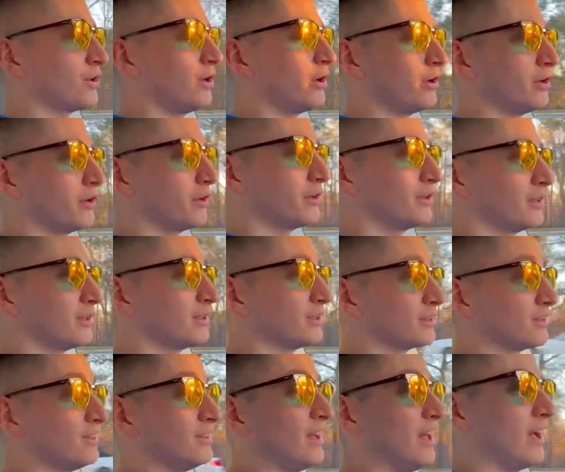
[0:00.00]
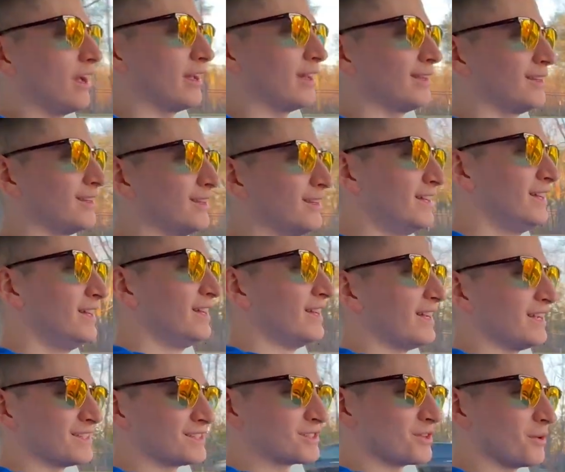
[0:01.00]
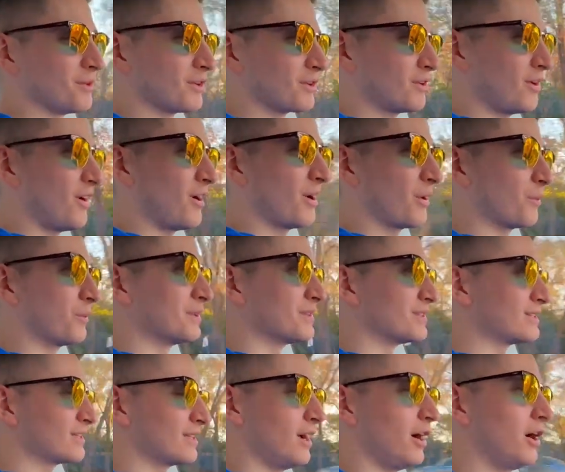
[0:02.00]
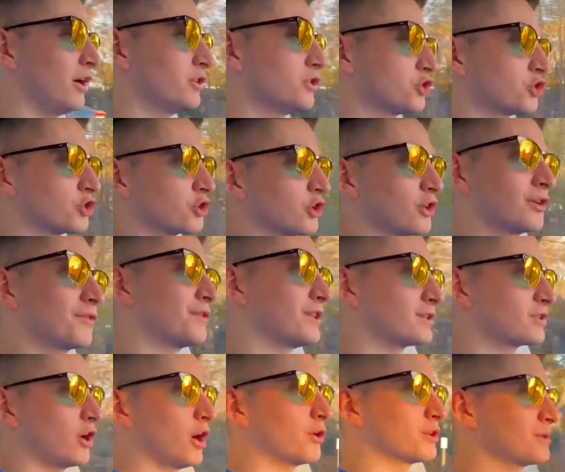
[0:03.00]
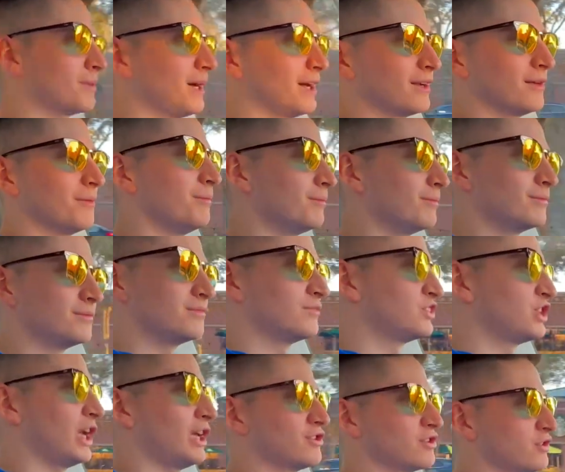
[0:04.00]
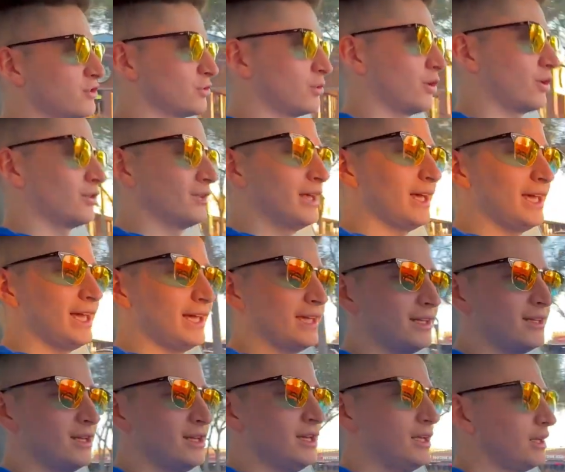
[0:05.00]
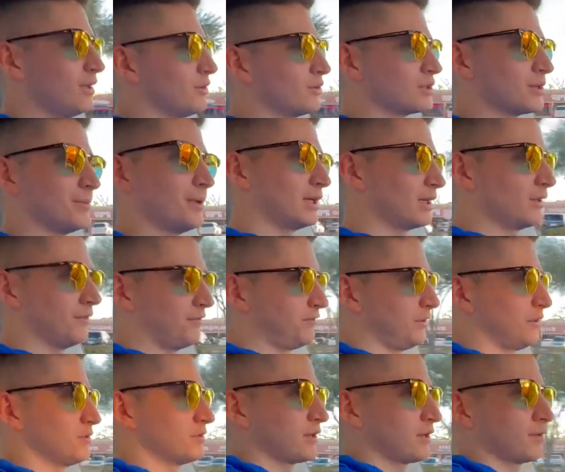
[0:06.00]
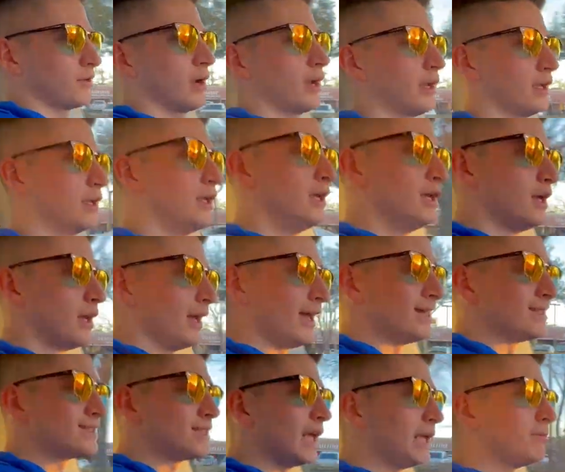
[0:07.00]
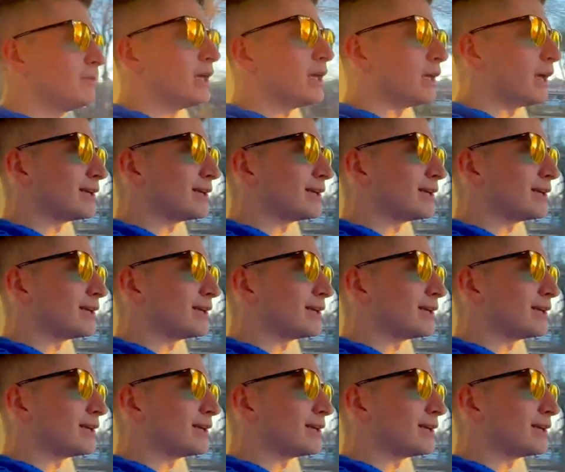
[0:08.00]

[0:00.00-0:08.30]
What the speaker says: on line, and so the car was unsure if this car is about to change into our lane. It was a bit confusing, right? And same thing,